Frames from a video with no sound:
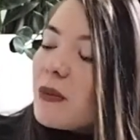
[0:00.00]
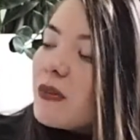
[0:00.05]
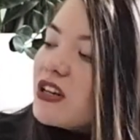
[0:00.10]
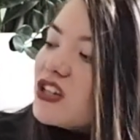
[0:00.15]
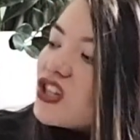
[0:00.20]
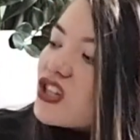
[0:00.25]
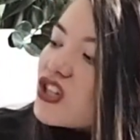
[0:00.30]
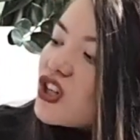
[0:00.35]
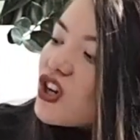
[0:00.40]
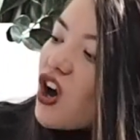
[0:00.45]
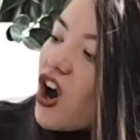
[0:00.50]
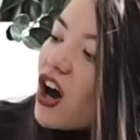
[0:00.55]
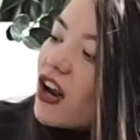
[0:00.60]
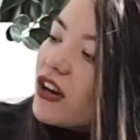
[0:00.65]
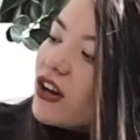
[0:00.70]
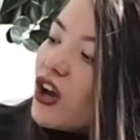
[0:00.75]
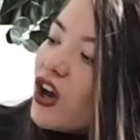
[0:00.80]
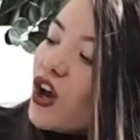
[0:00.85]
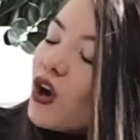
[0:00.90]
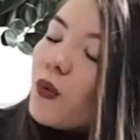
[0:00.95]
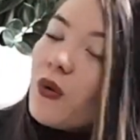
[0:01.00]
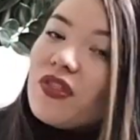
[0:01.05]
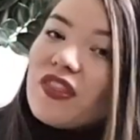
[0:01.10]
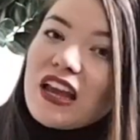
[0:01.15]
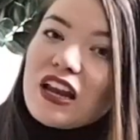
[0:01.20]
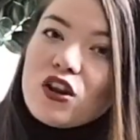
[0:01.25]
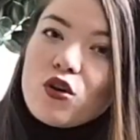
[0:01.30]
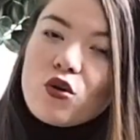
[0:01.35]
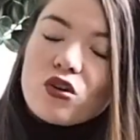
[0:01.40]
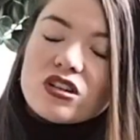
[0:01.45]
just gone, when
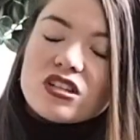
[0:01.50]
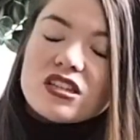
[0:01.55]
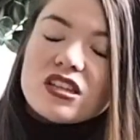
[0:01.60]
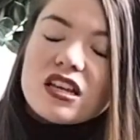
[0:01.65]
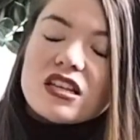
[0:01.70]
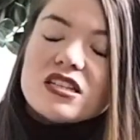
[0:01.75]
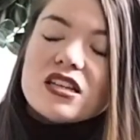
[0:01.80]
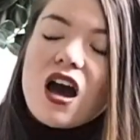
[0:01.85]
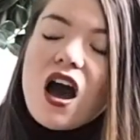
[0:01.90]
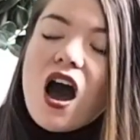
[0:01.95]
they launched this.